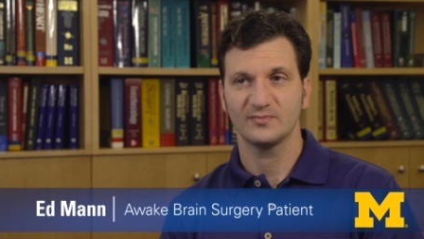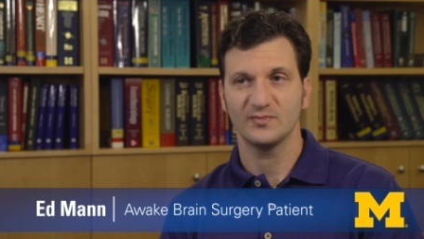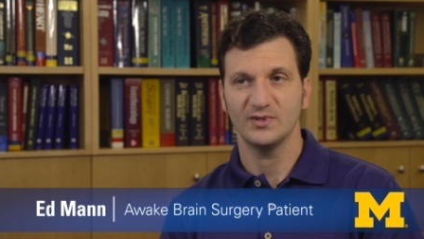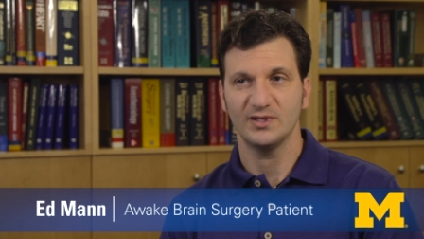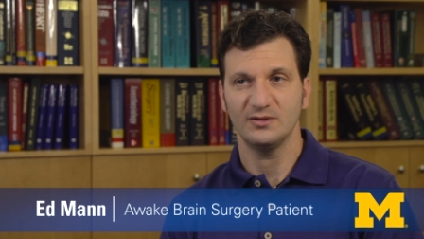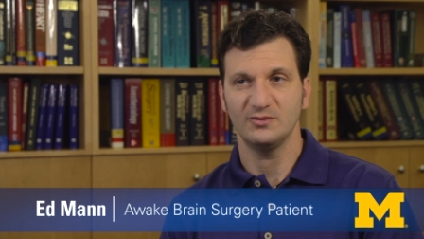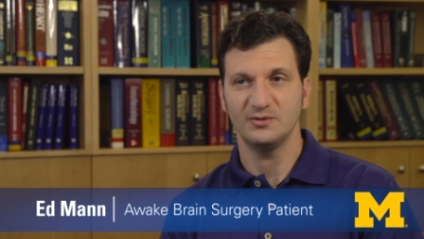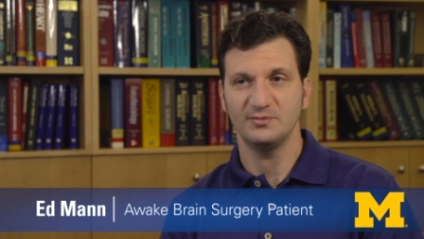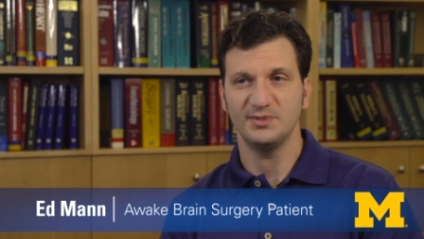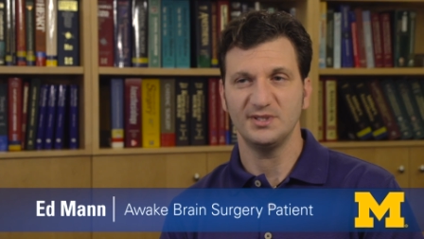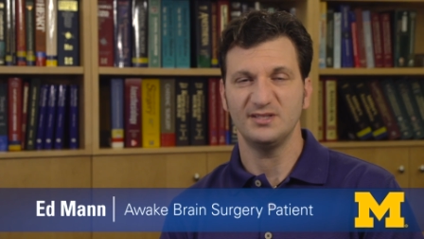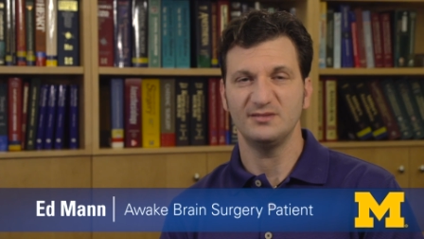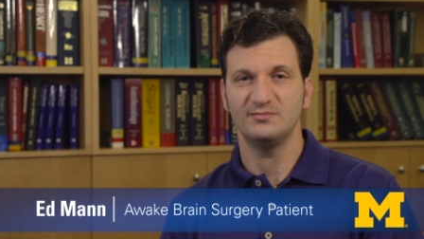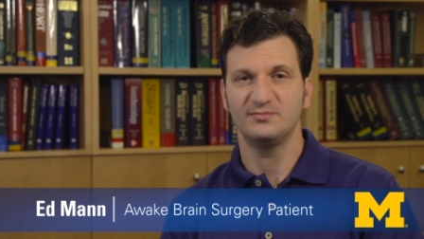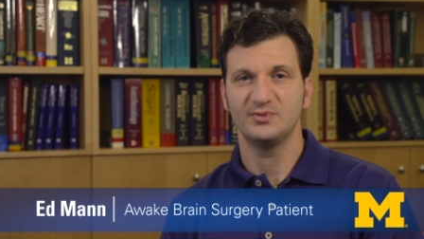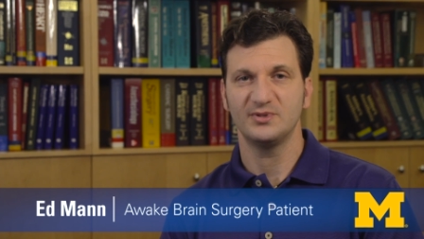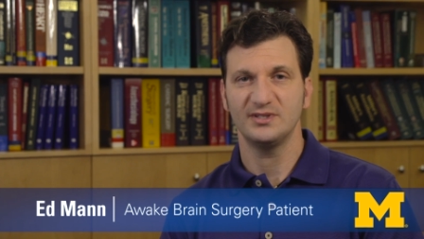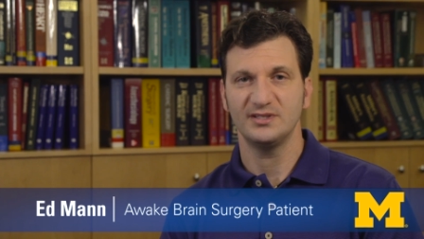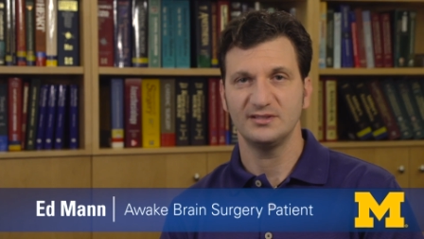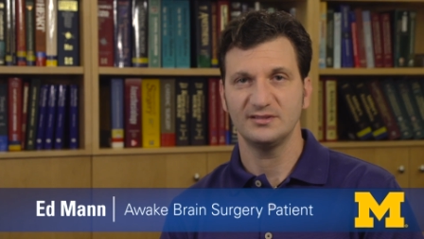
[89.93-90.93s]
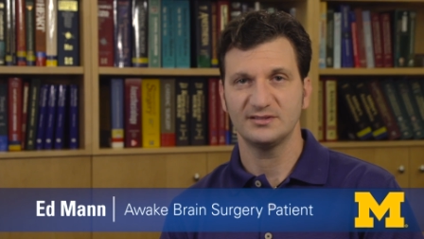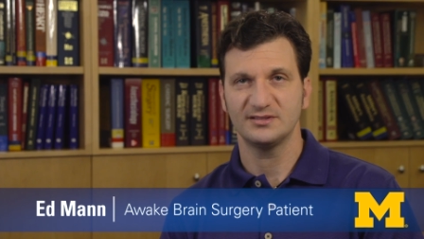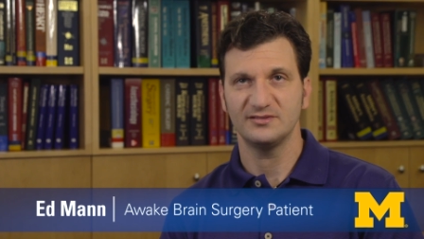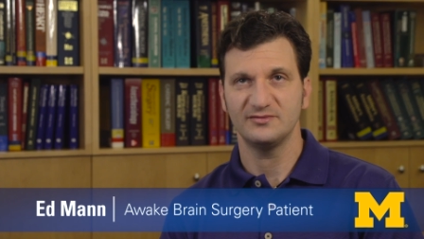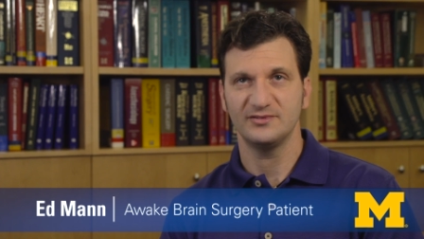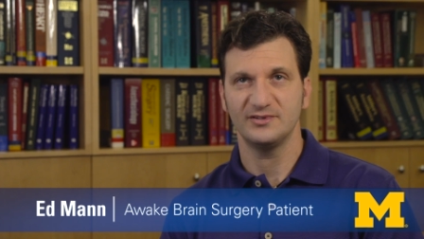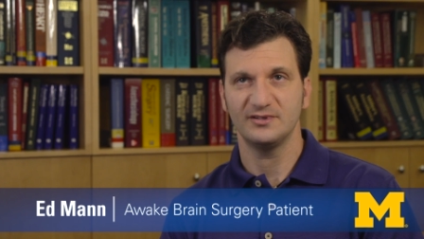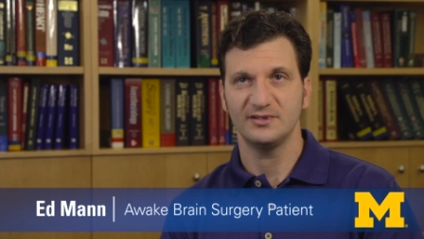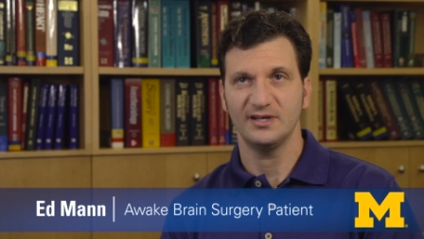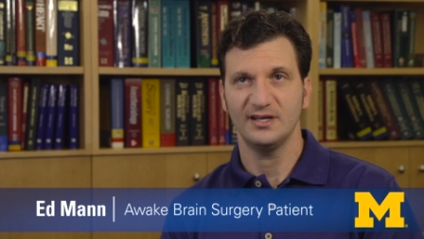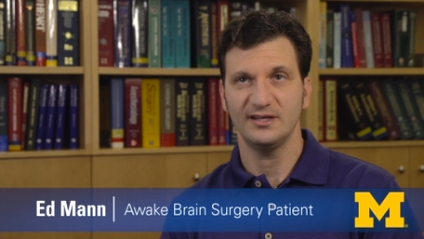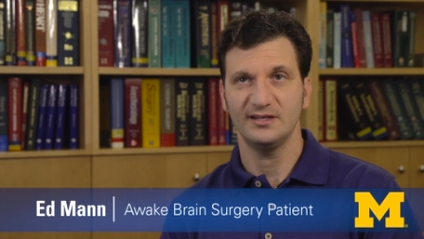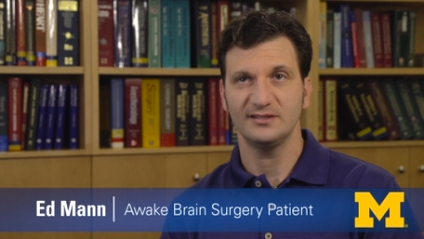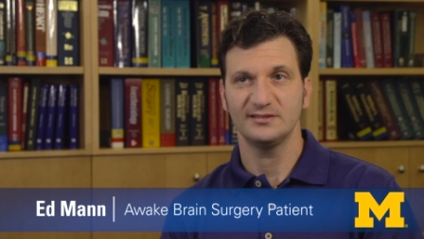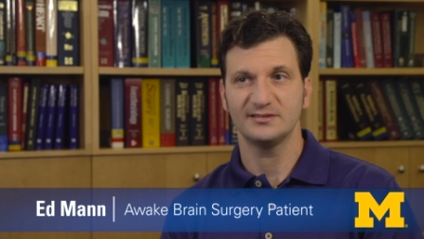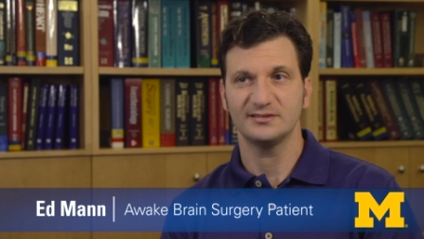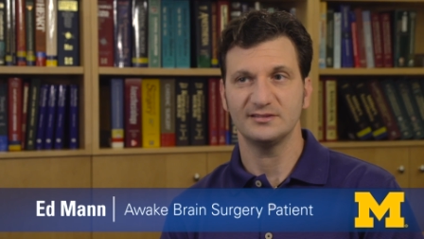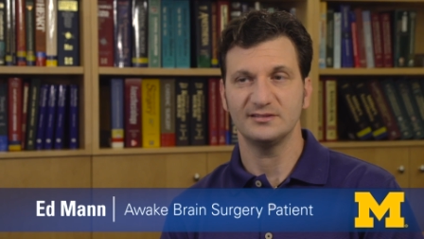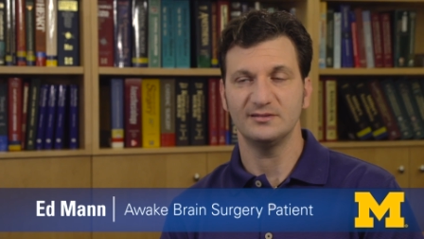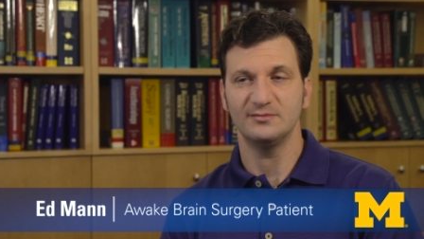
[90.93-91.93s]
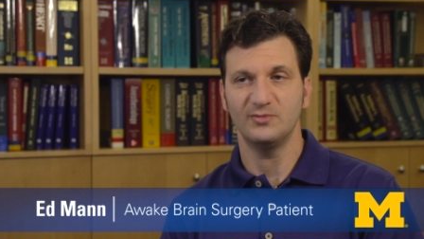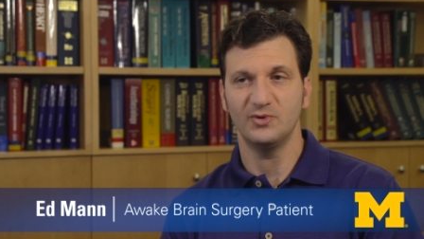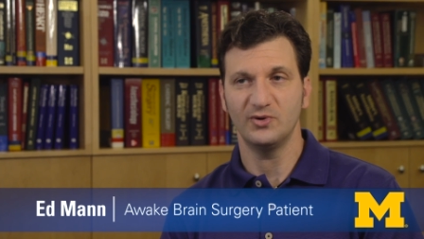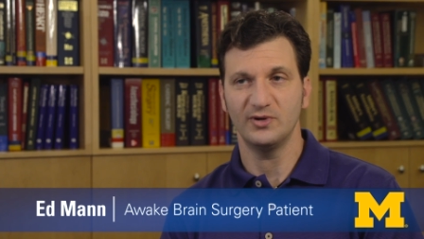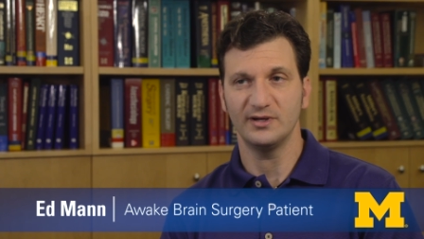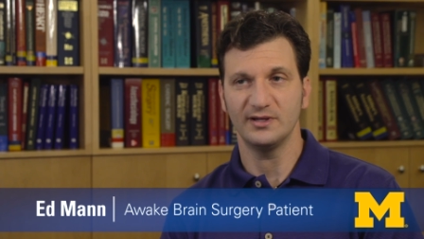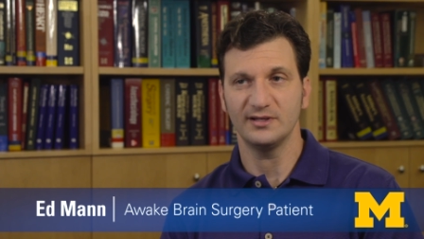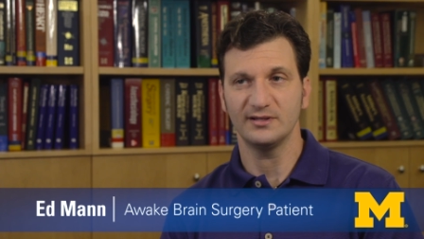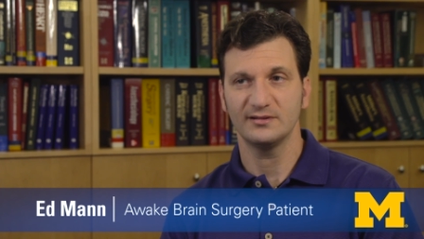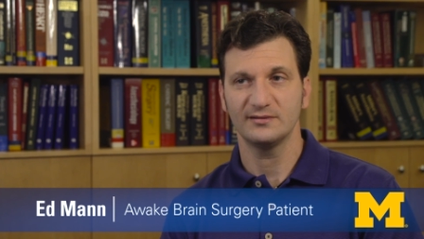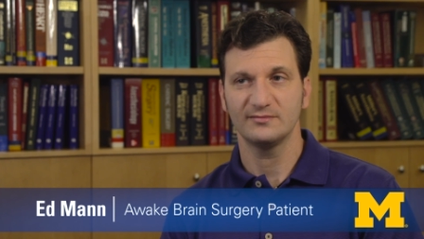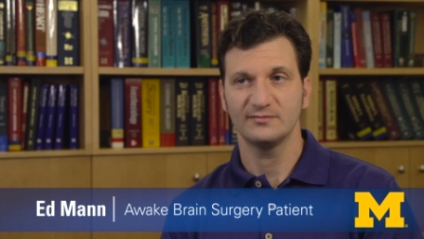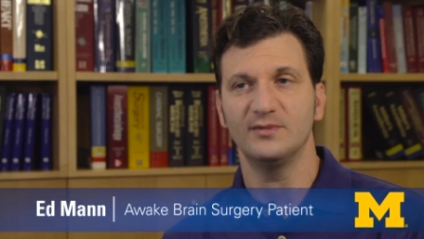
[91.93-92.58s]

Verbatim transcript: There would be pretty severe headaches in the morning.